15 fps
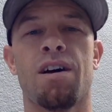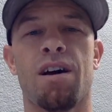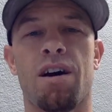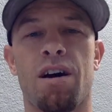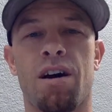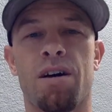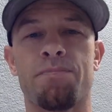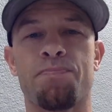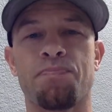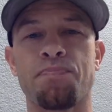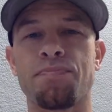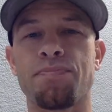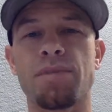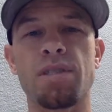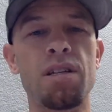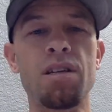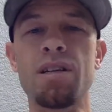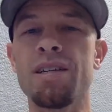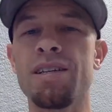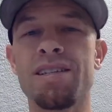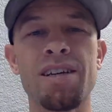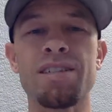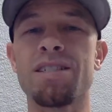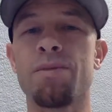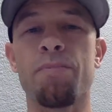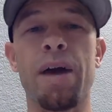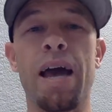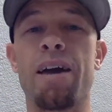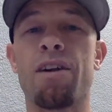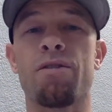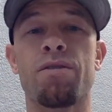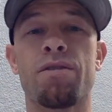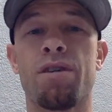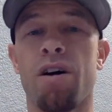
it doesn't matter.